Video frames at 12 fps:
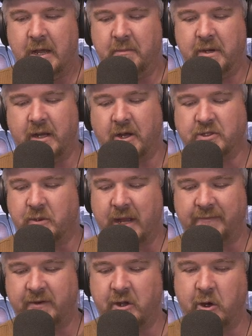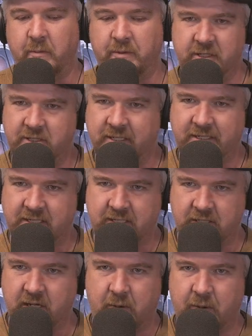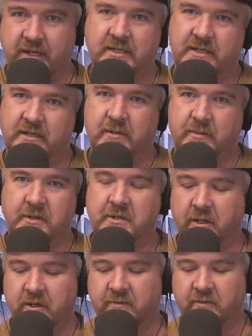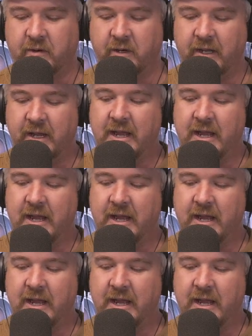but also having hope that Jesus is always the person to look for.